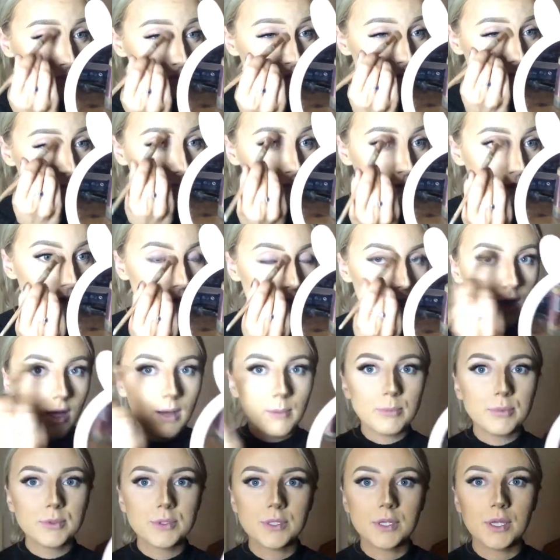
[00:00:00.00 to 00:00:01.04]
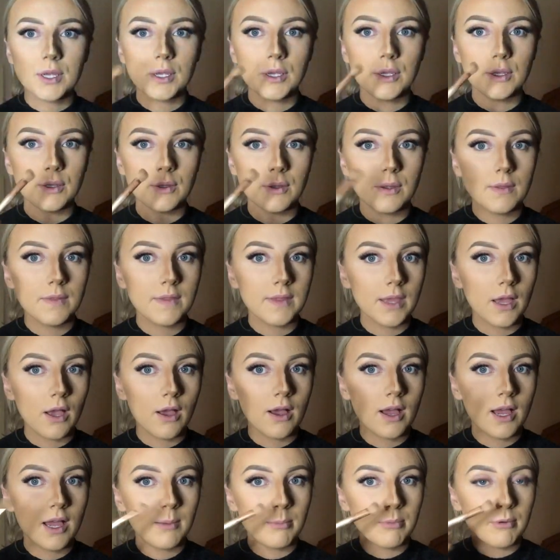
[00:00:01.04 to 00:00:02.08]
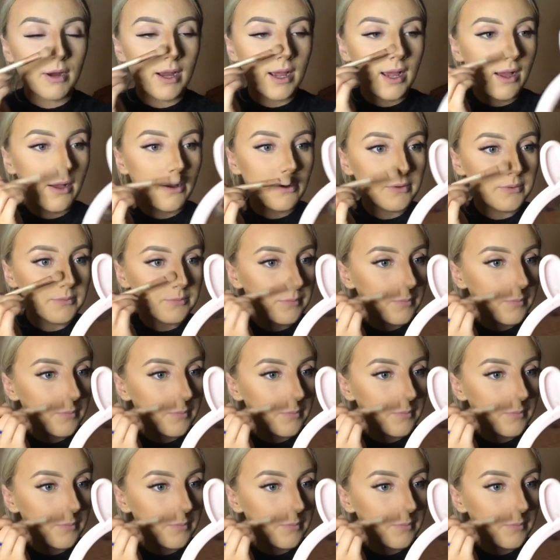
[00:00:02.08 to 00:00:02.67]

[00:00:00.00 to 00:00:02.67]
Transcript: right up to the eyebrow